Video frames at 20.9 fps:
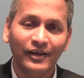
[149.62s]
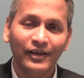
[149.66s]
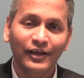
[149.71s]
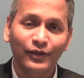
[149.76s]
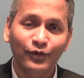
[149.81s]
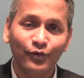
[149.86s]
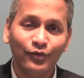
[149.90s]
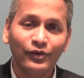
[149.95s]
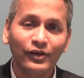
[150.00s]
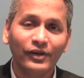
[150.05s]

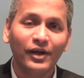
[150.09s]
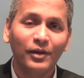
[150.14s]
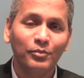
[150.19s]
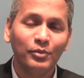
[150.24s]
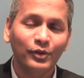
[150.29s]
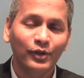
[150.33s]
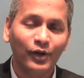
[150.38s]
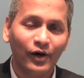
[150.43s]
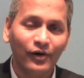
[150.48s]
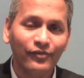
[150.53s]
used to come
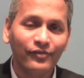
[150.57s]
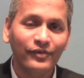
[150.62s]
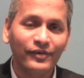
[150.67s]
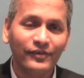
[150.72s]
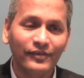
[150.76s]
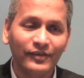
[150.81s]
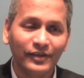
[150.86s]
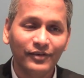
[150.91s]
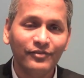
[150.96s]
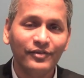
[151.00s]
to the
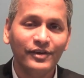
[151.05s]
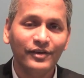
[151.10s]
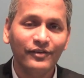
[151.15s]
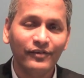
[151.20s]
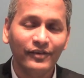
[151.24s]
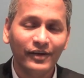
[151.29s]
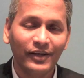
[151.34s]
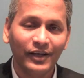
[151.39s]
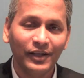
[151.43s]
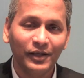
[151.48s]
office
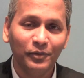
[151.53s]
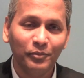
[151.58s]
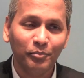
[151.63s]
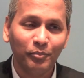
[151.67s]
infrequently.